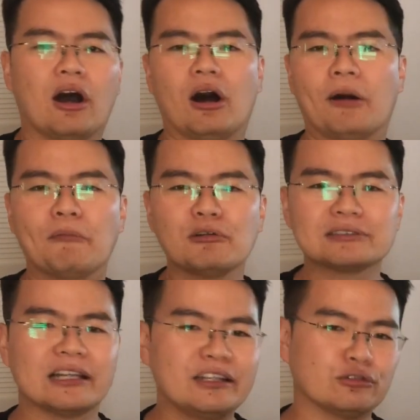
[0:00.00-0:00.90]
or most
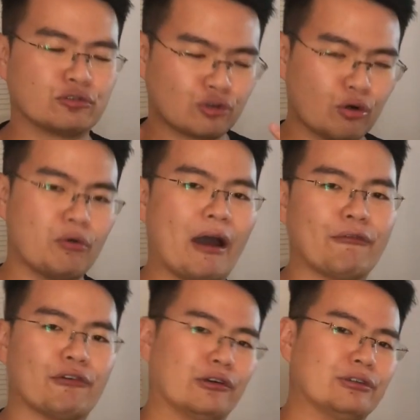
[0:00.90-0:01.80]
likely to grow well
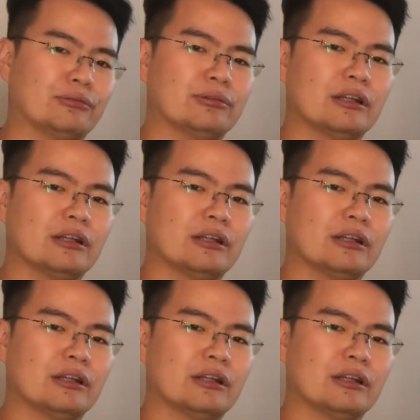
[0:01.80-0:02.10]
for you.